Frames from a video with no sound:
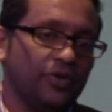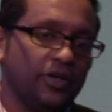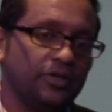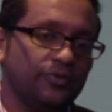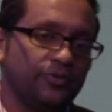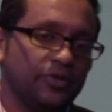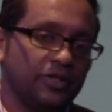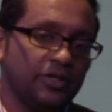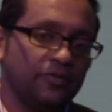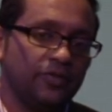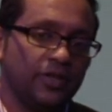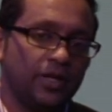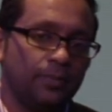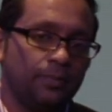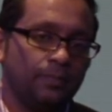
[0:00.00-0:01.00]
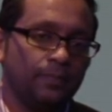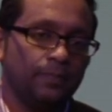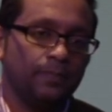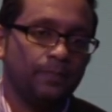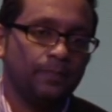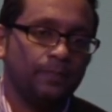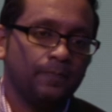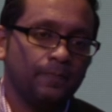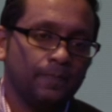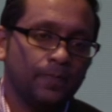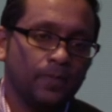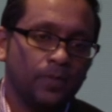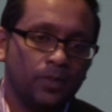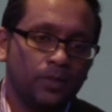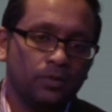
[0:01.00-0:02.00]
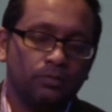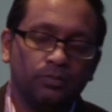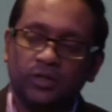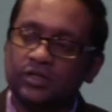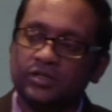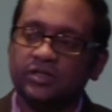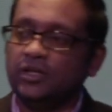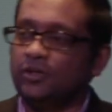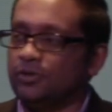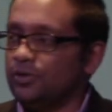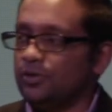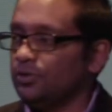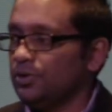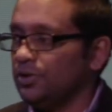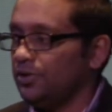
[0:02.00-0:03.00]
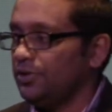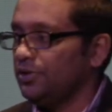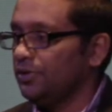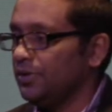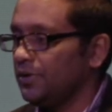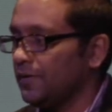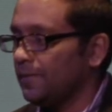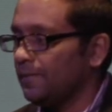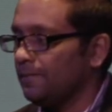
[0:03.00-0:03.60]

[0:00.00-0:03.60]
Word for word: Father, forgive them, because they don't know what they're doing.